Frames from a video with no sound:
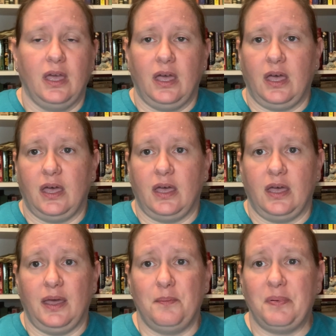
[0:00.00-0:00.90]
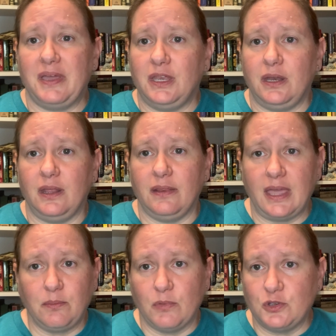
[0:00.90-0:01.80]
But
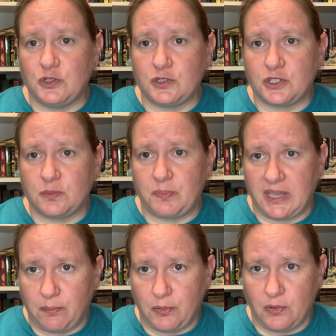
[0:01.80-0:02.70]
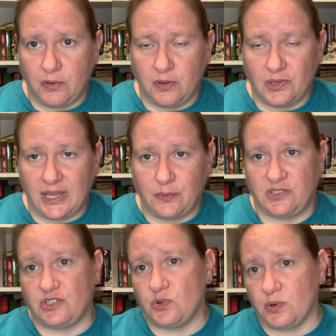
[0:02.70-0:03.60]
like most people, I
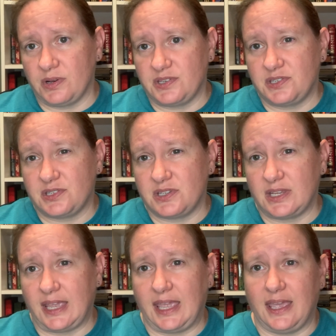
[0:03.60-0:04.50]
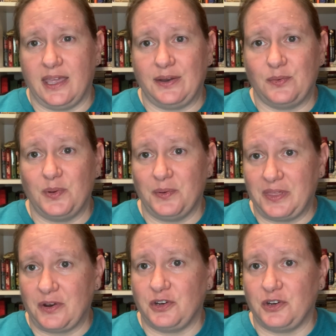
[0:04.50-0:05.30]
was a tourist, and we were there to